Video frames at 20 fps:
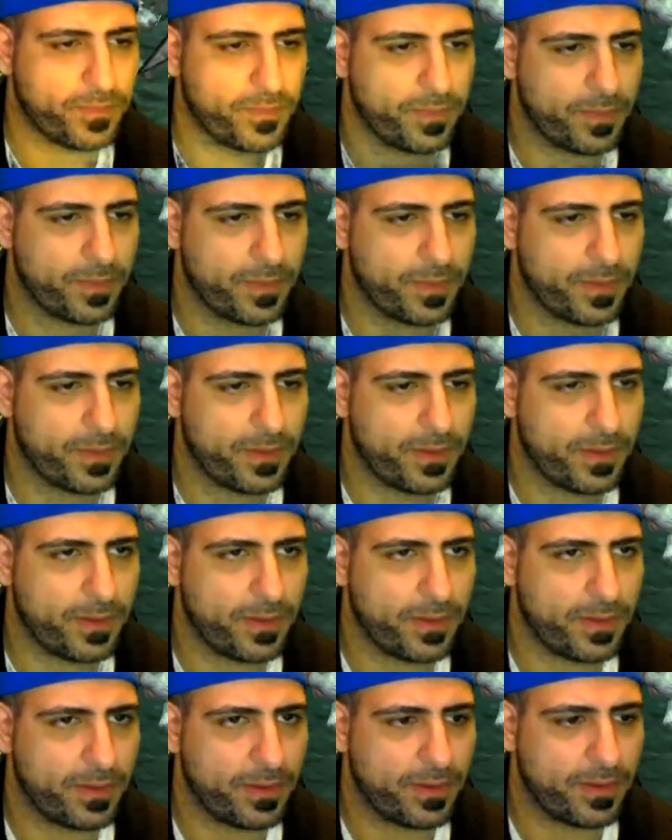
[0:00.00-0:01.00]

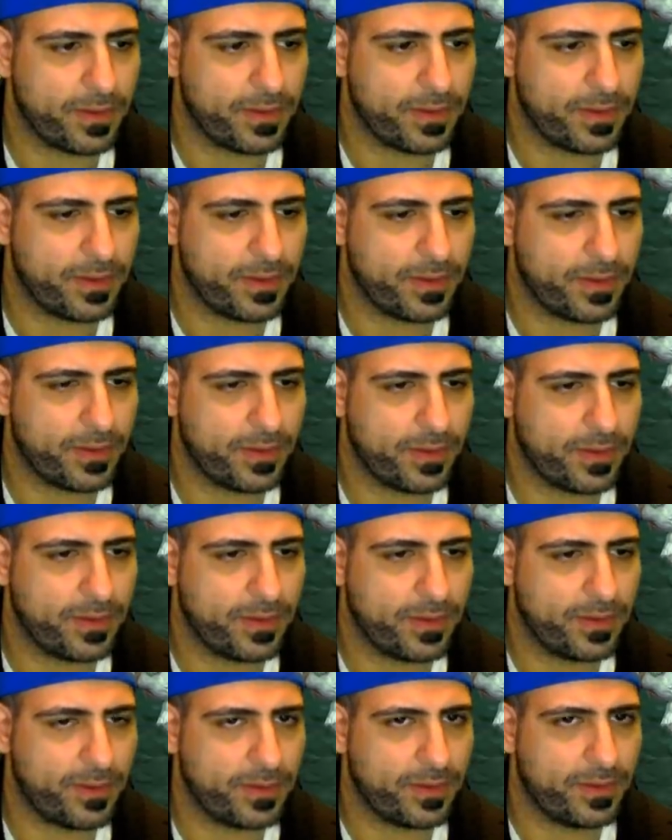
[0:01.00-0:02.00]

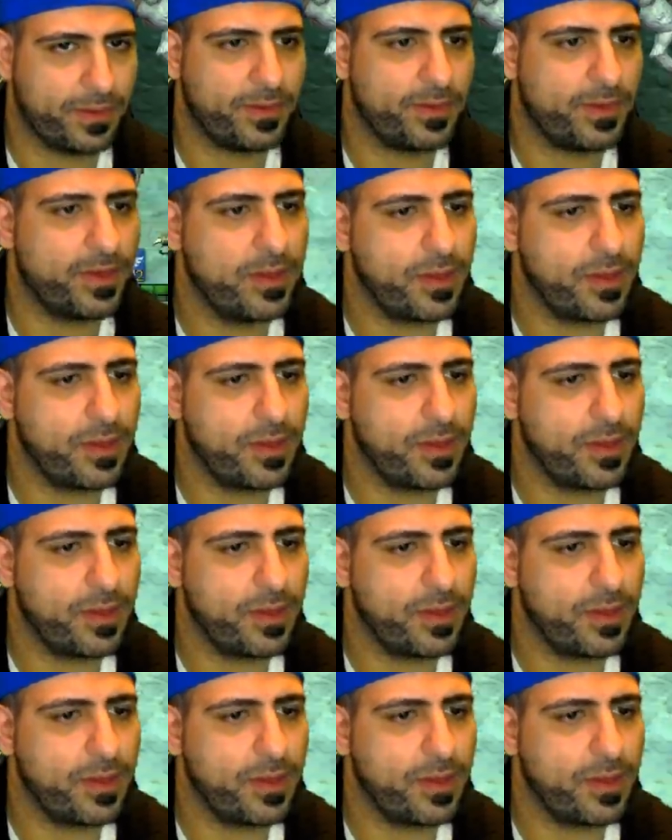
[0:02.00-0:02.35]
Nobody speaks.